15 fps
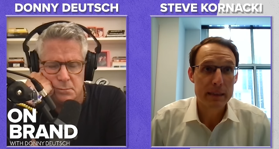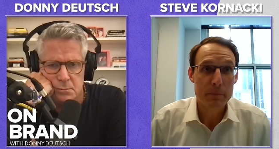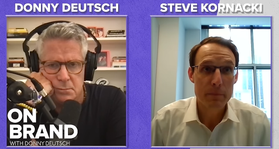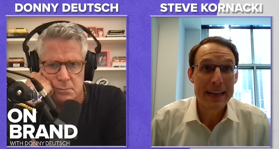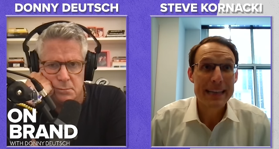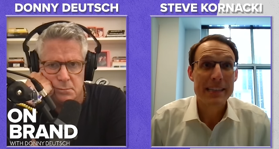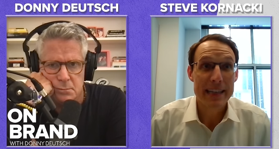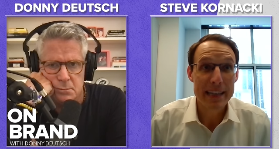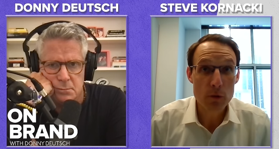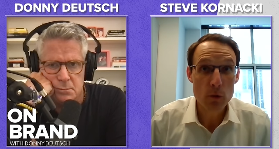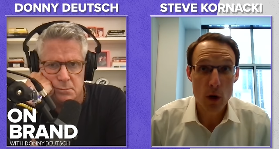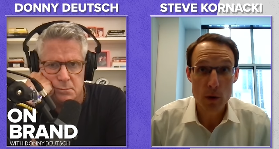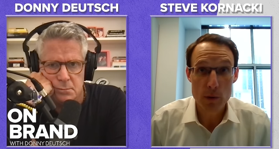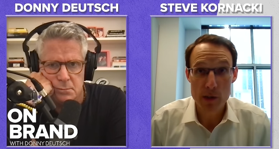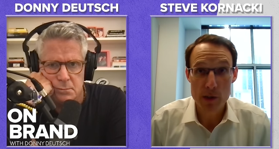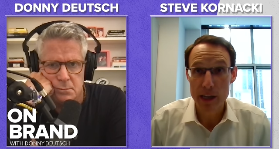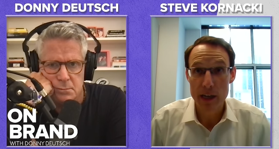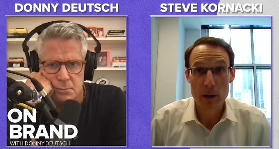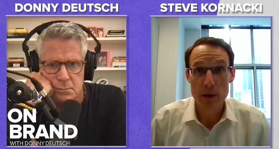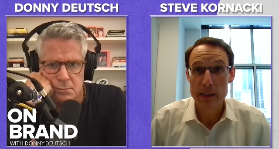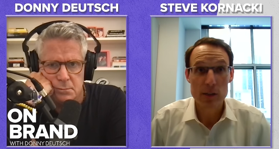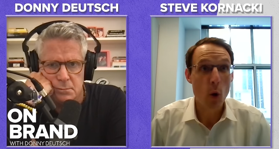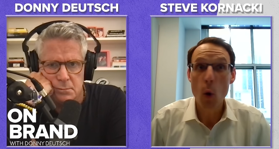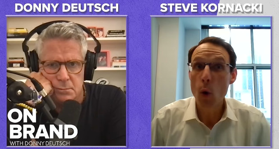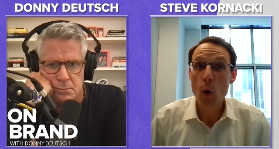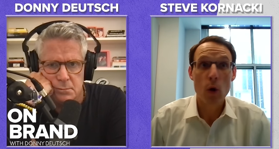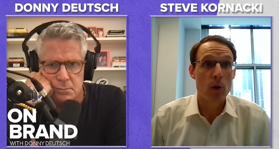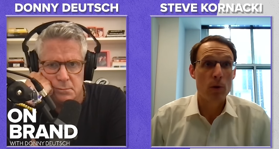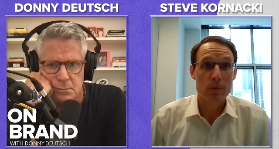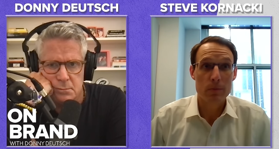Speaker 1: makes inroads there, it's
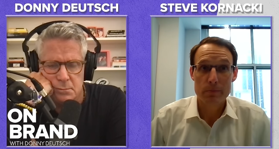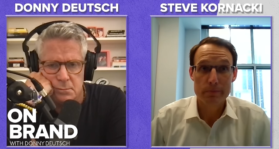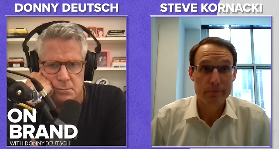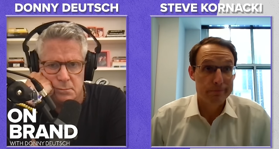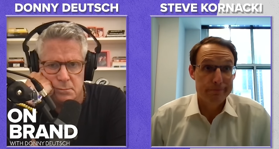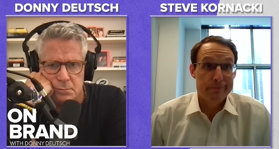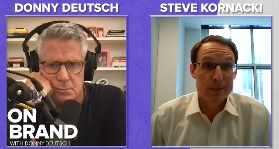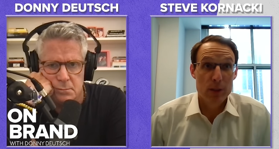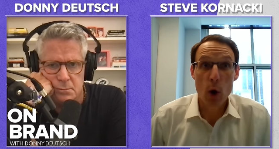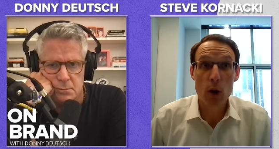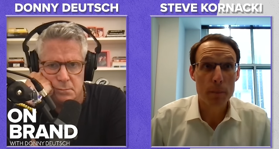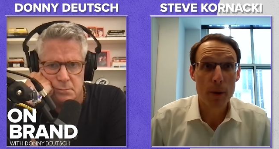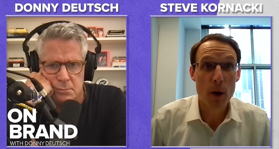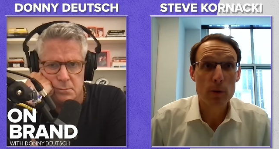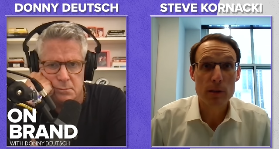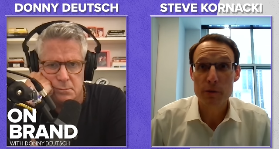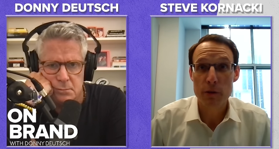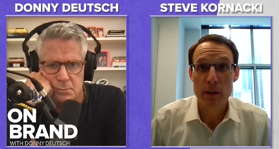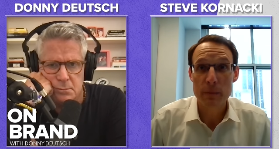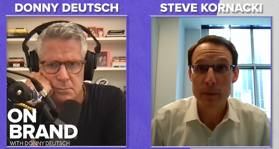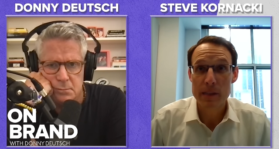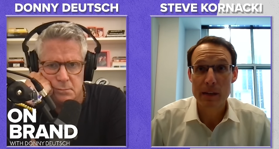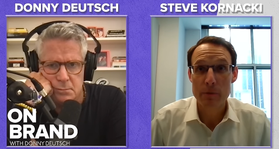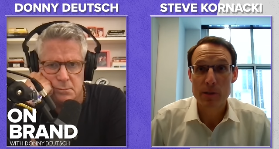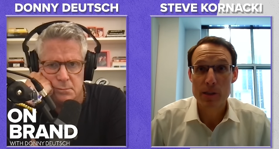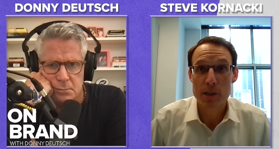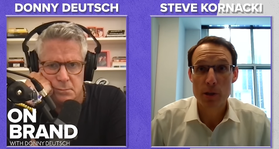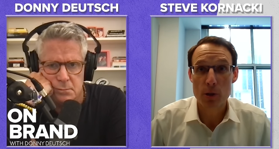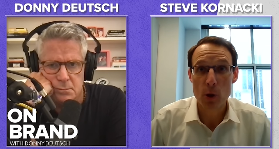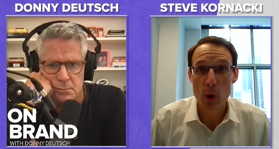all it's all a bonus for him because that was
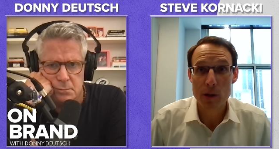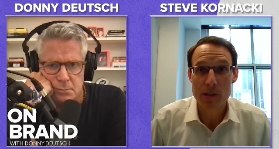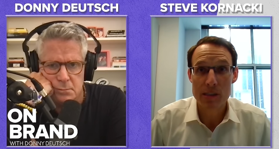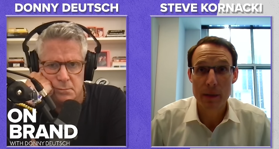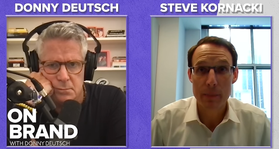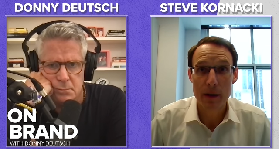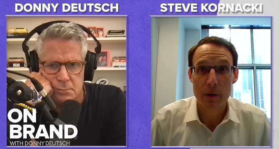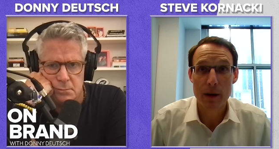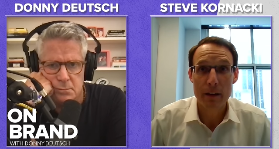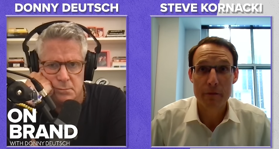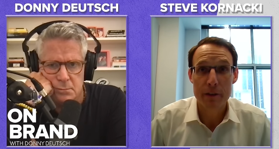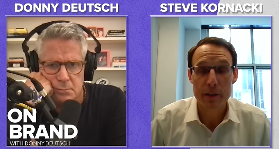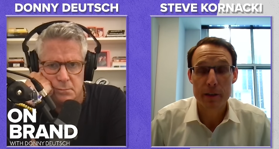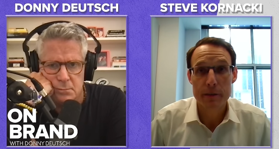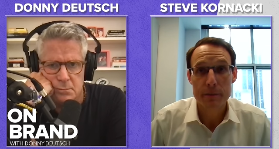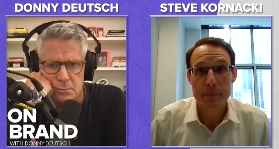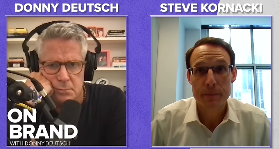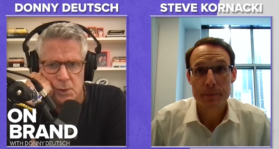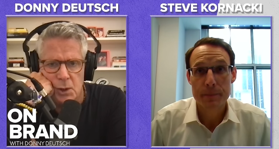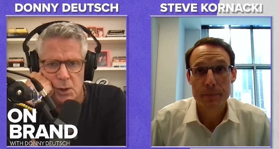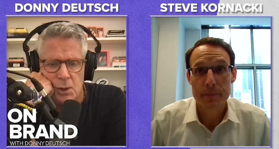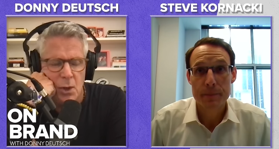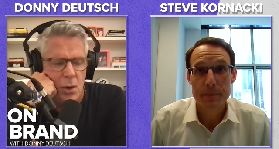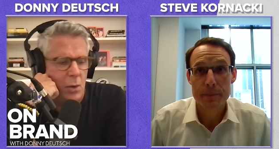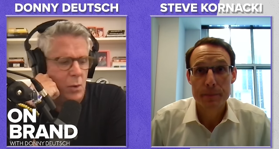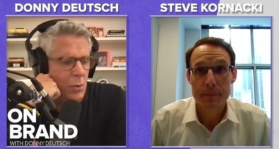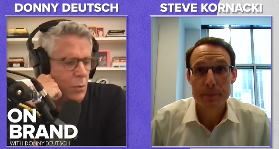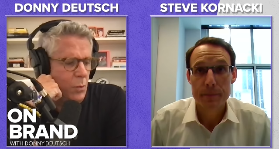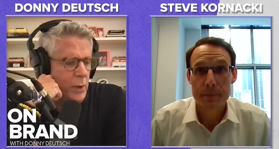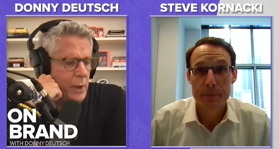such a lost demographic.
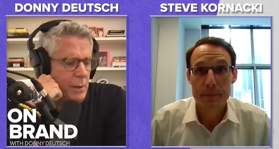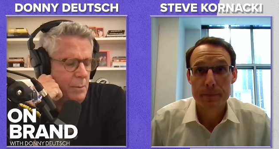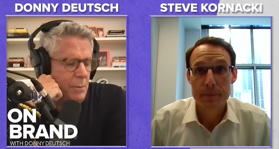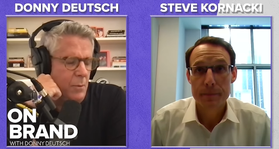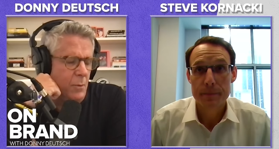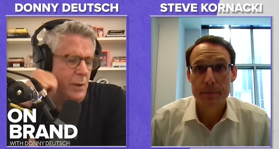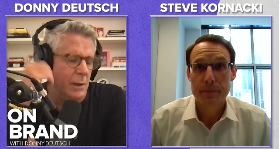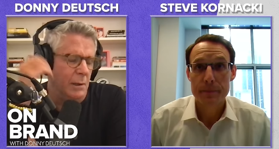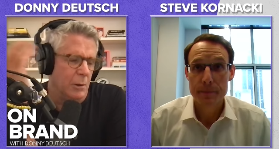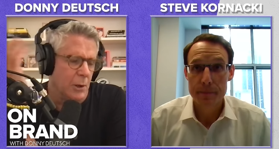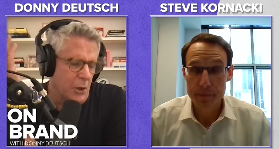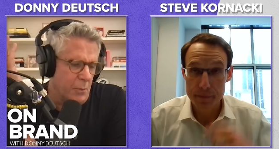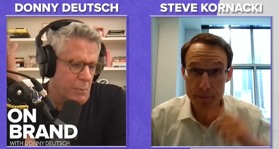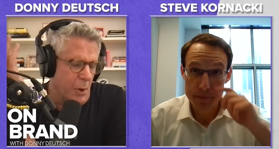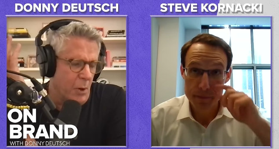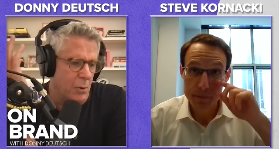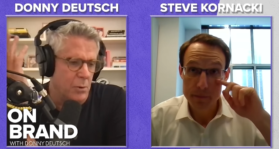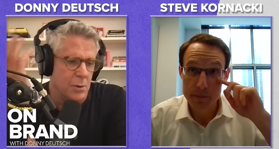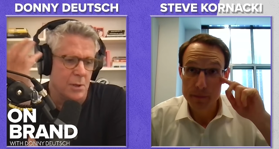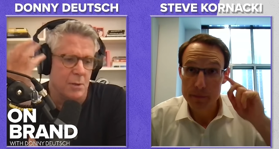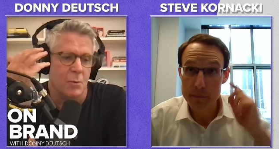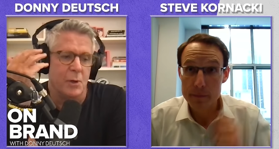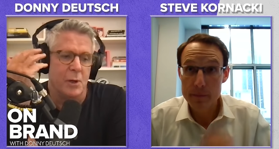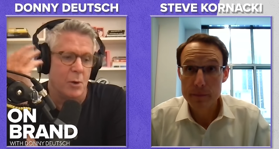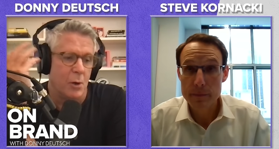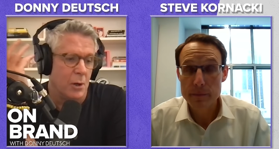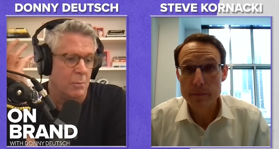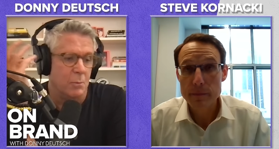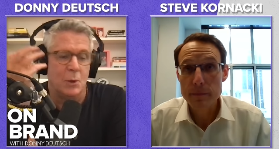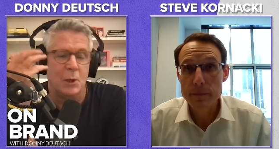
Speaker 2: We we look at the polls and we
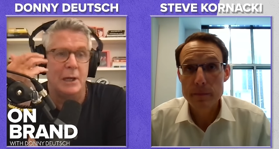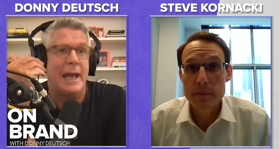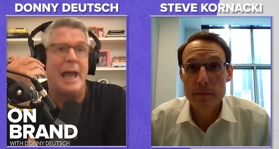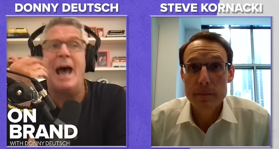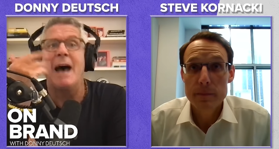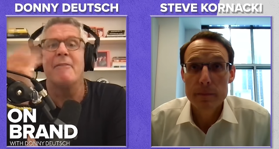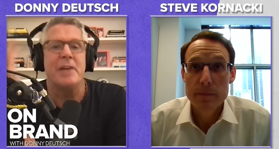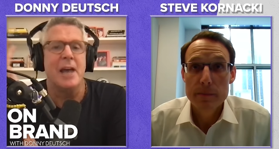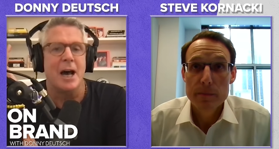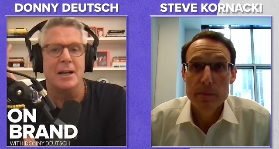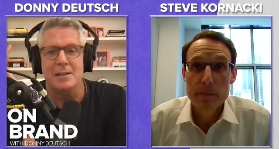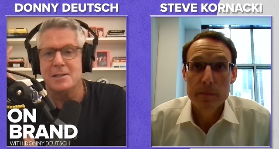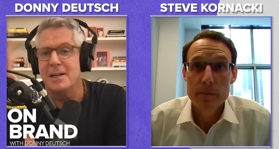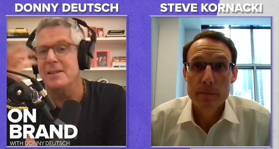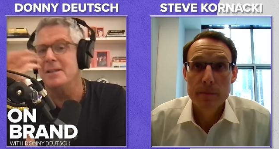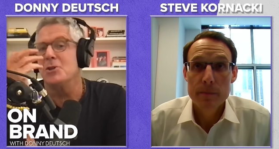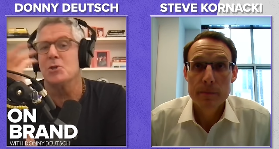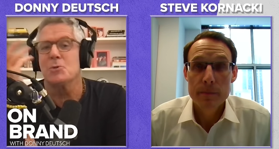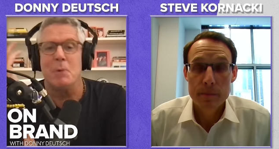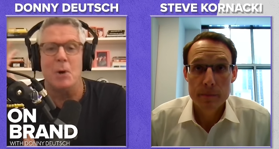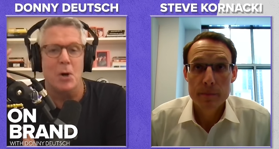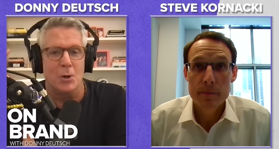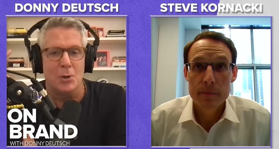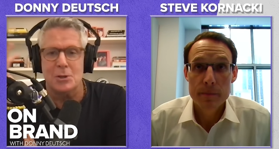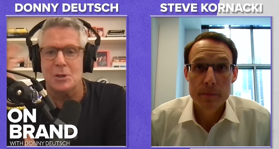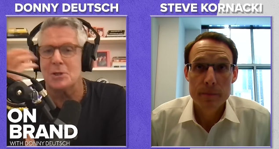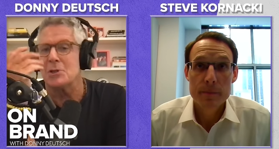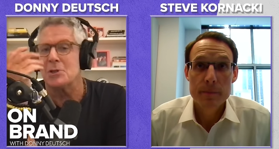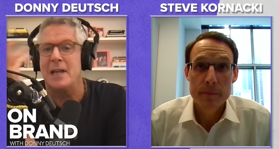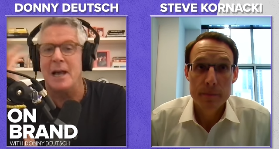all caveat and say they're just polls,
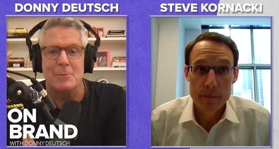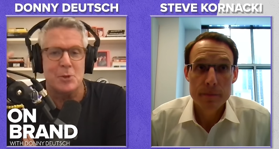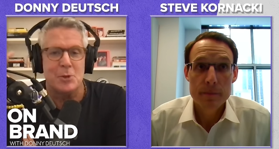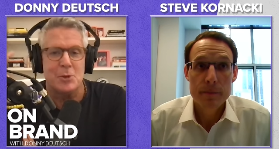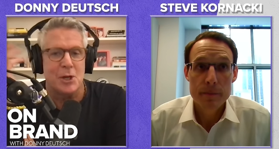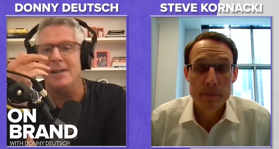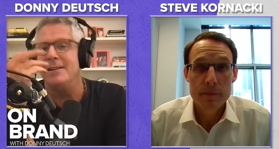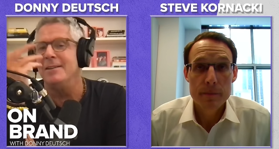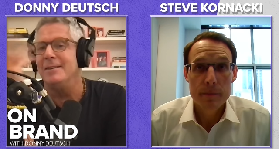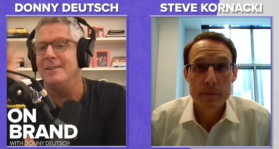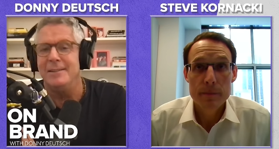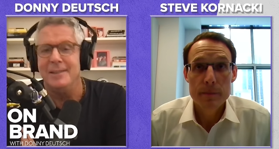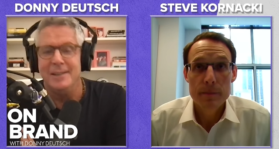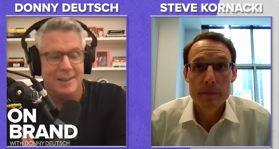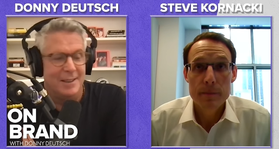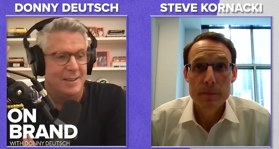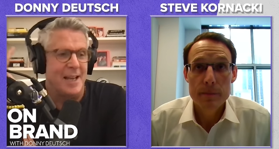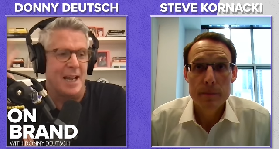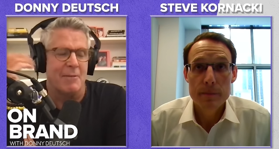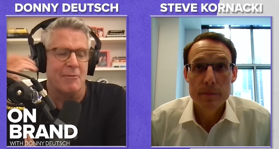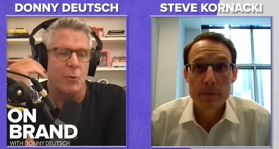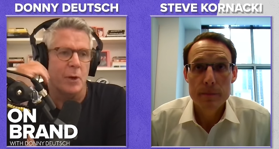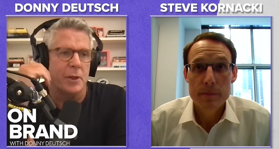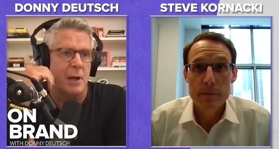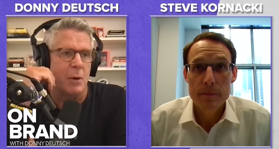it's a snapshot, and take them for what